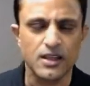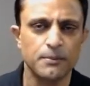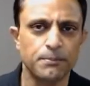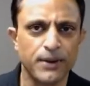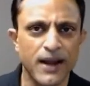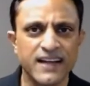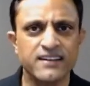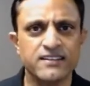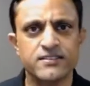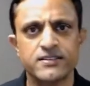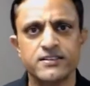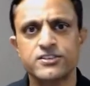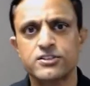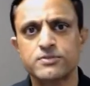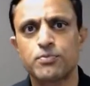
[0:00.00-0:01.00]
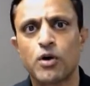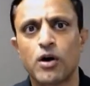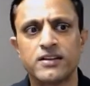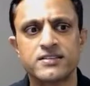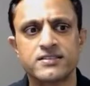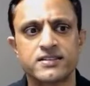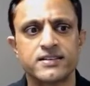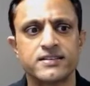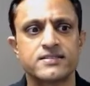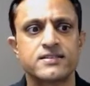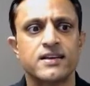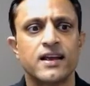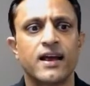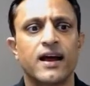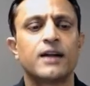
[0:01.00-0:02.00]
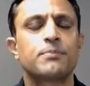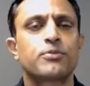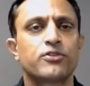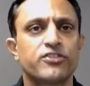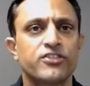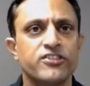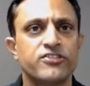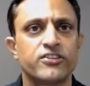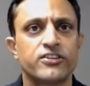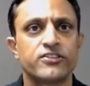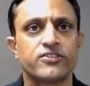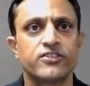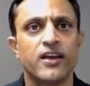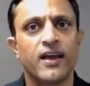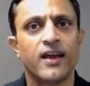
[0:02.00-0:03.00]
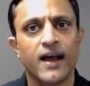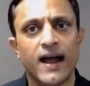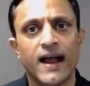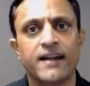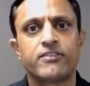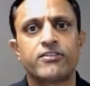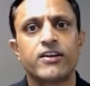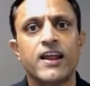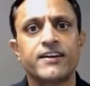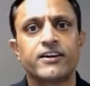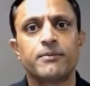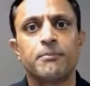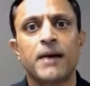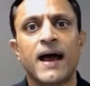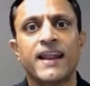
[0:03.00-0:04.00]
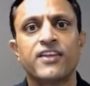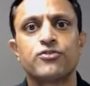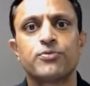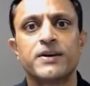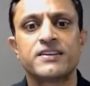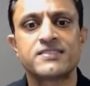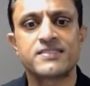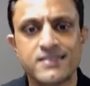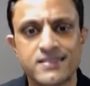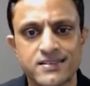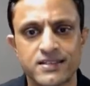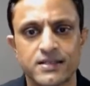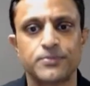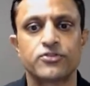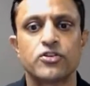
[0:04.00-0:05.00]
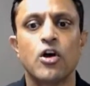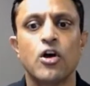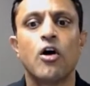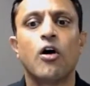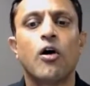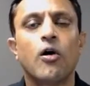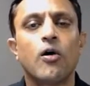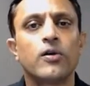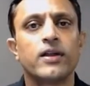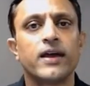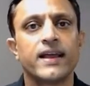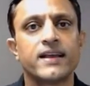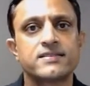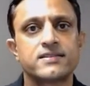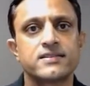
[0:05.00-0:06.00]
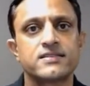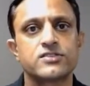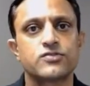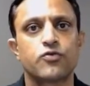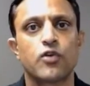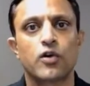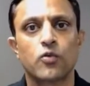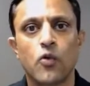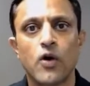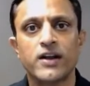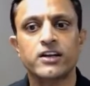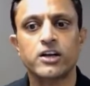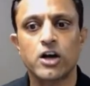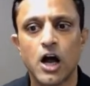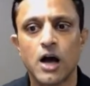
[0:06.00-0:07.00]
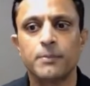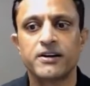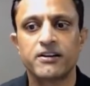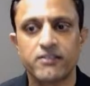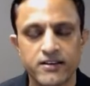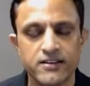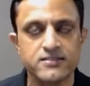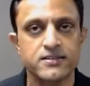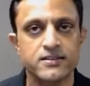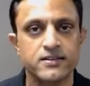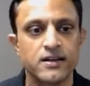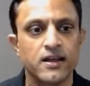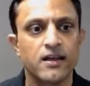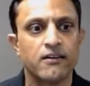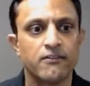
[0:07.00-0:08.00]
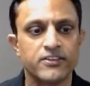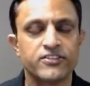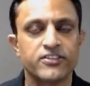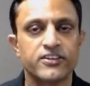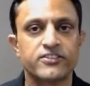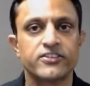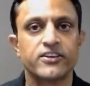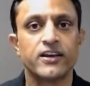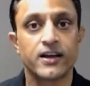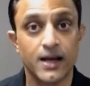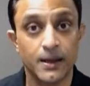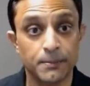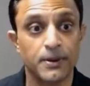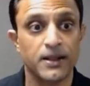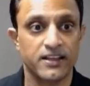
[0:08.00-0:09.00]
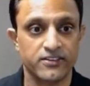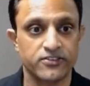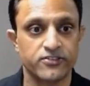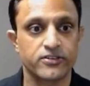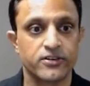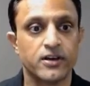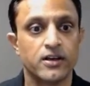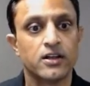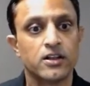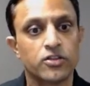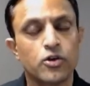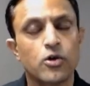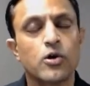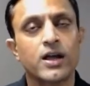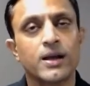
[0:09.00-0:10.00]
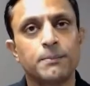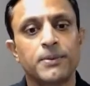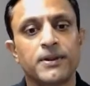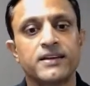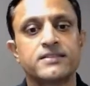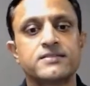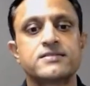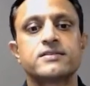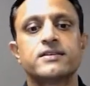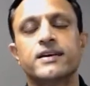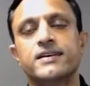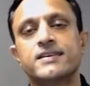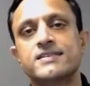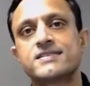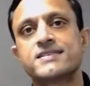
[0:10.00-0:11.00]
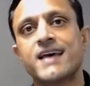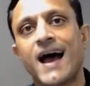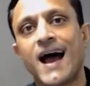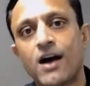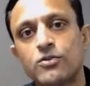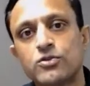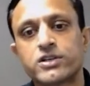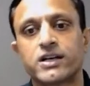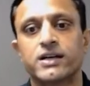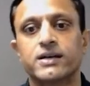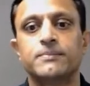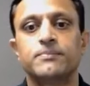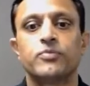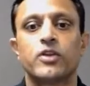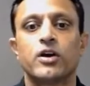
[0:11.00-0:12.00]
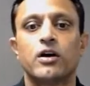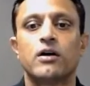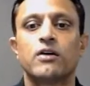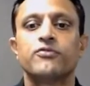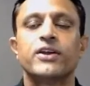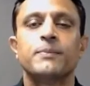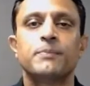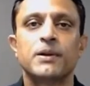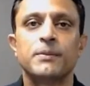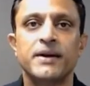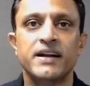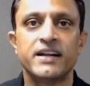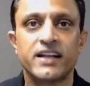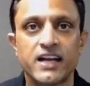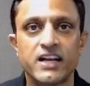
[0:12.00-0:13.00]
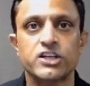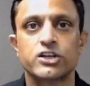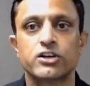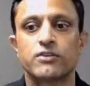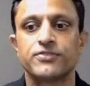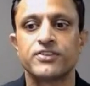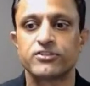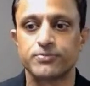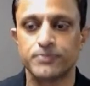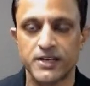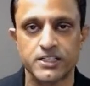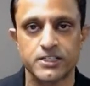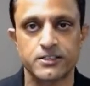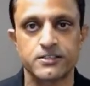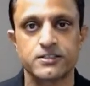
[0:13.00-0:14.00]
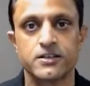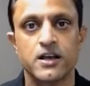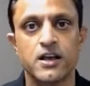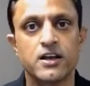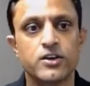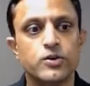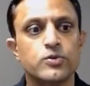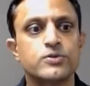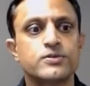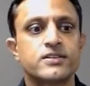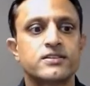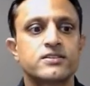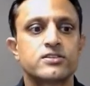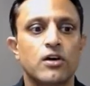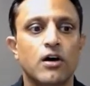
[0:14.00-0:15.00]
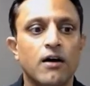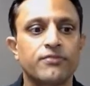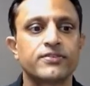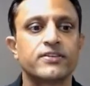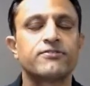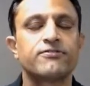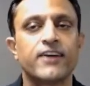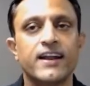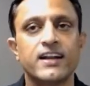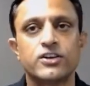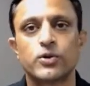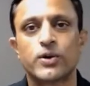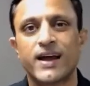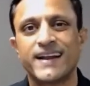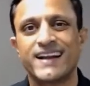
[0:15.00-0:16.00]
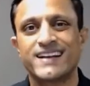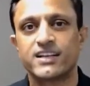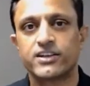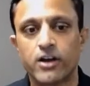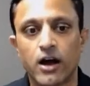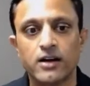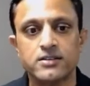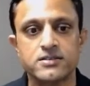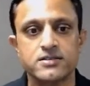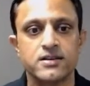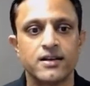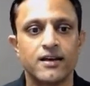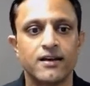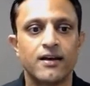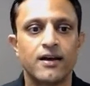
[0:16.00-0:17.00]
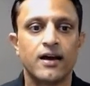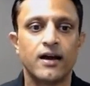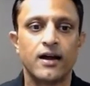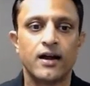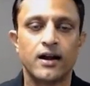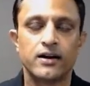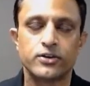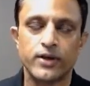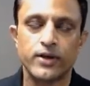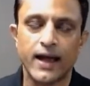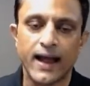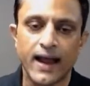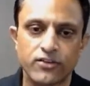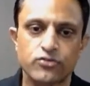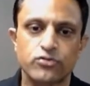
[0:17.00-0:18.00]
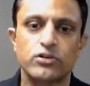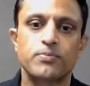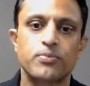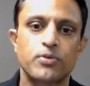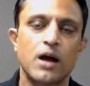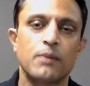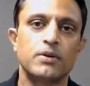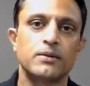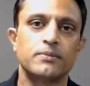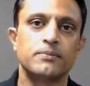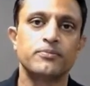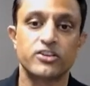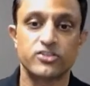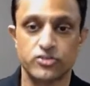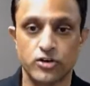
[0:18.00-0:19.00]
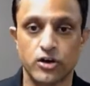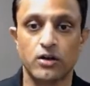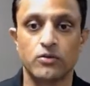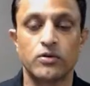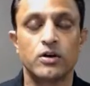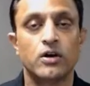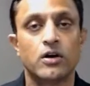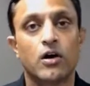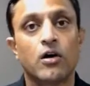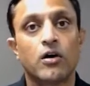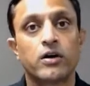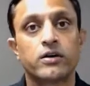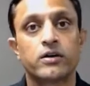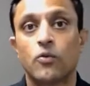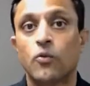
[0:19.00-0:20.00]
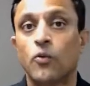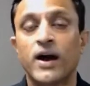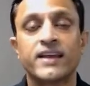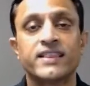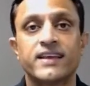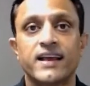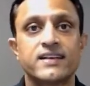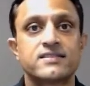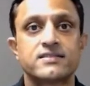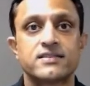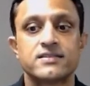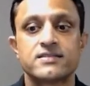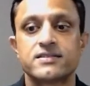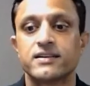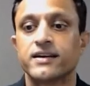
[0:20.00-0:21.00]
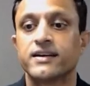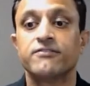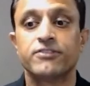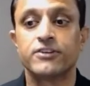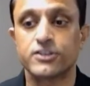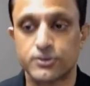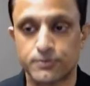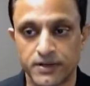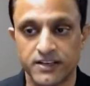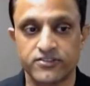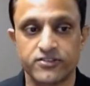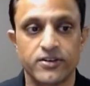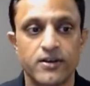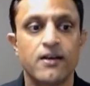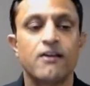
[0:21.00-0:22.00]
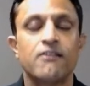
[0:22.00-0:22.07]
Practices, policies, and procedures and related management systems all exist for one common reason, which is compliance. Though compliance is the outcome of the implementation of these measures, users often fail to connect the dots to the actual problem they solve or why they exist in first place.